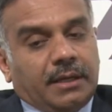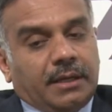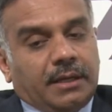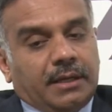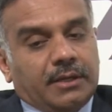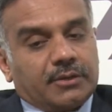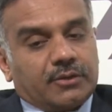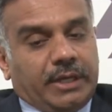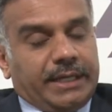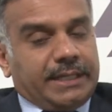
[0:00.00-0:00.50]

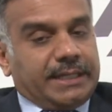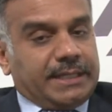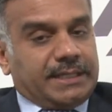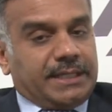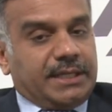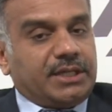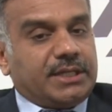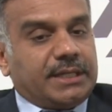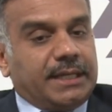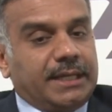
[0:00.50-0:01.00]
So it
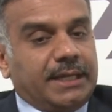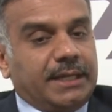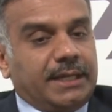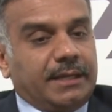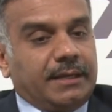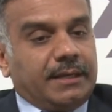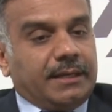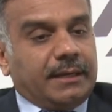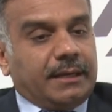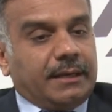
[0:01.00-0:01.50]
essentially
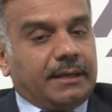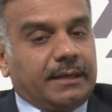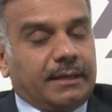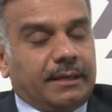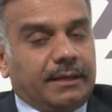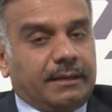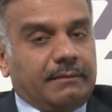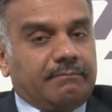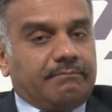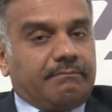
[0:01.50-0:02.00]

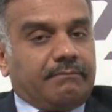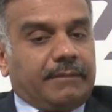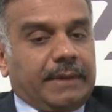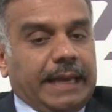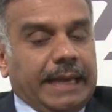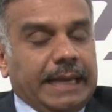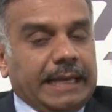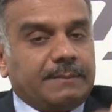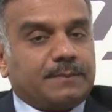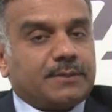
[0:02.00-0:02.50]

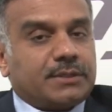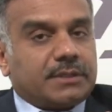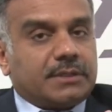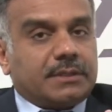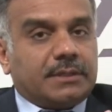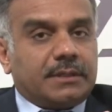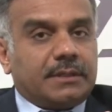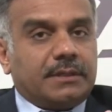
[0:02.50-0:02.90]
helps